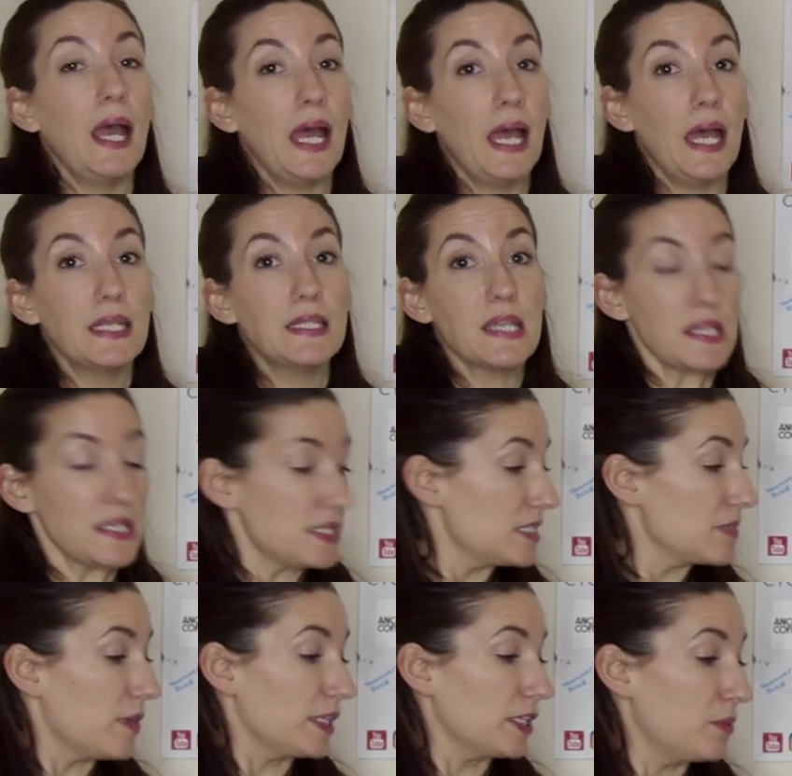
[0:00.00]
And this
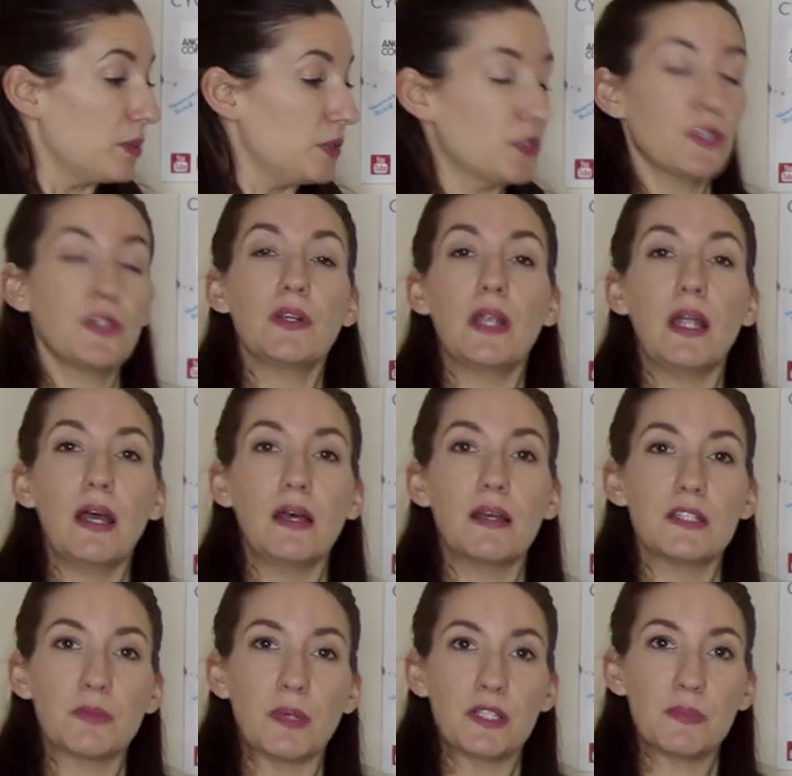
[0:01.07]
is my commuter
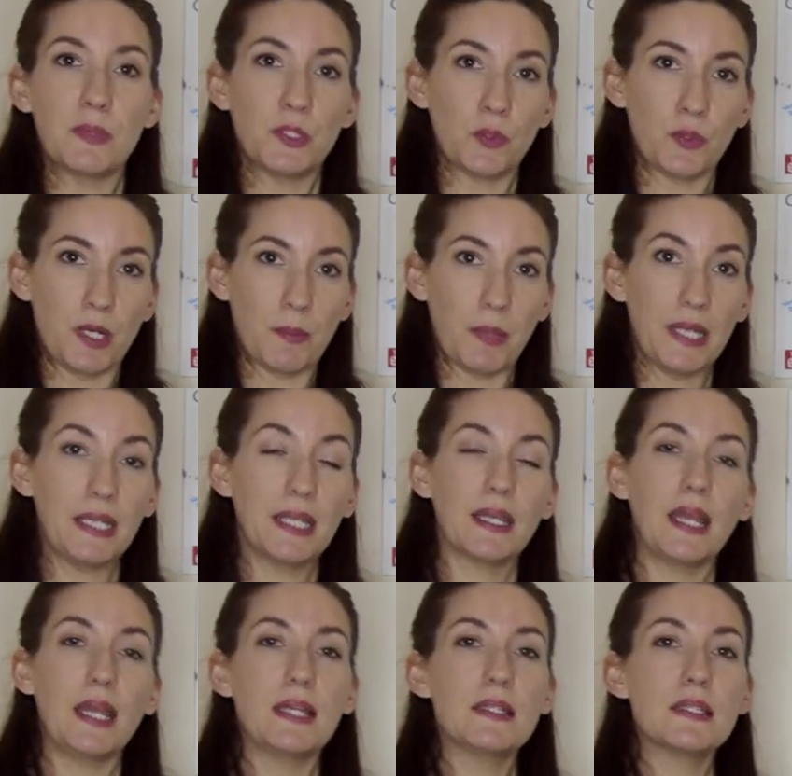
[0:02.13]
uh, as well as my touring bike.
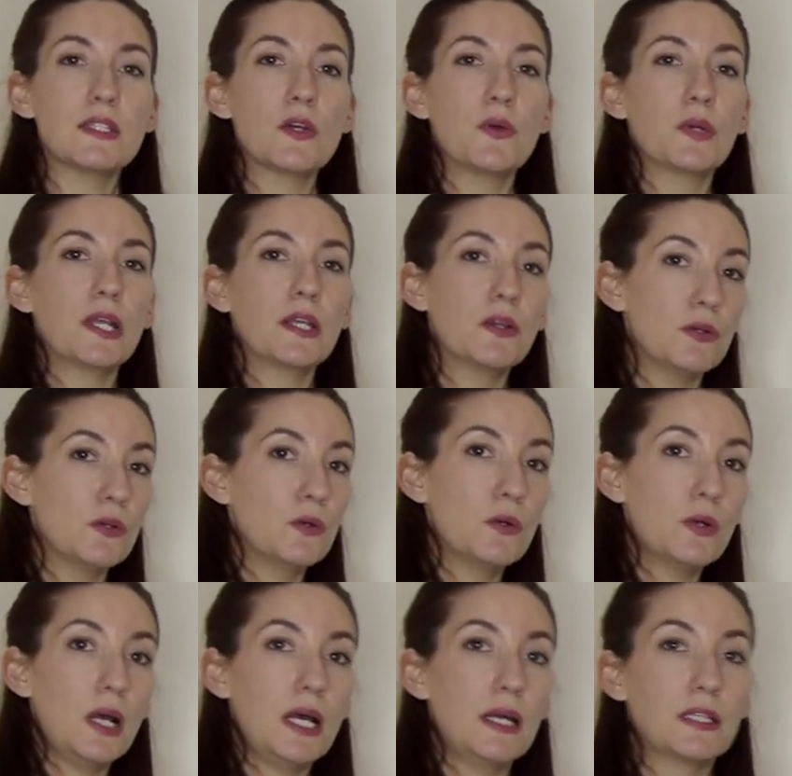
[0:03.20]
And so when I go
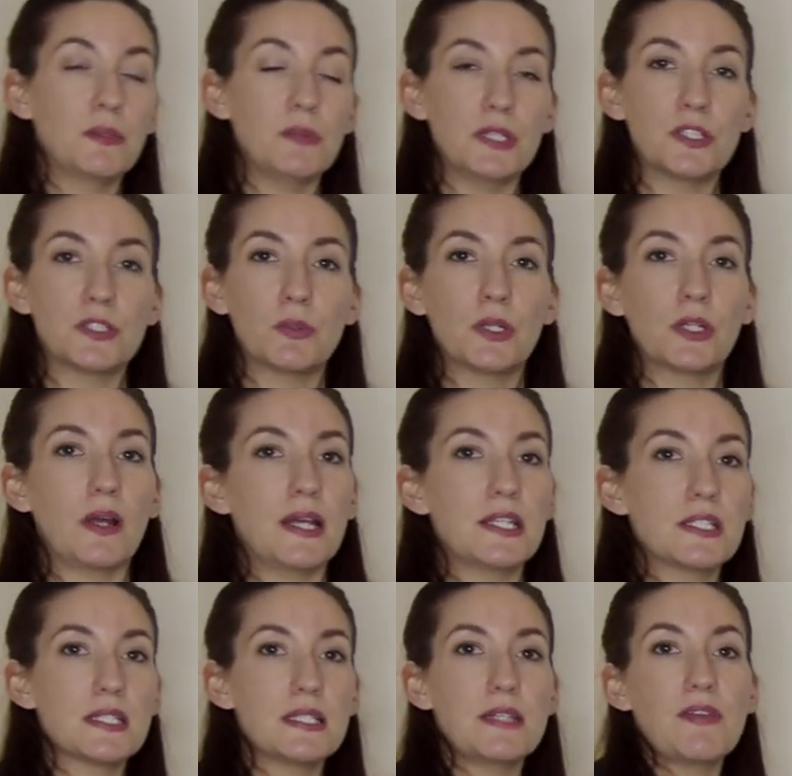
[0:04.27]
uh, commuting to work,
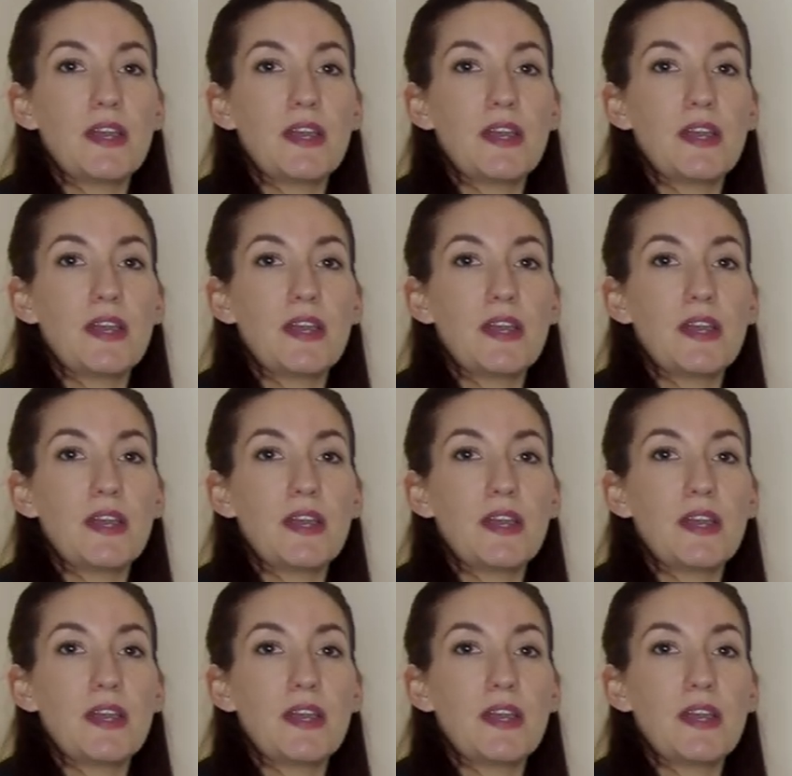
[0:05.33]
I just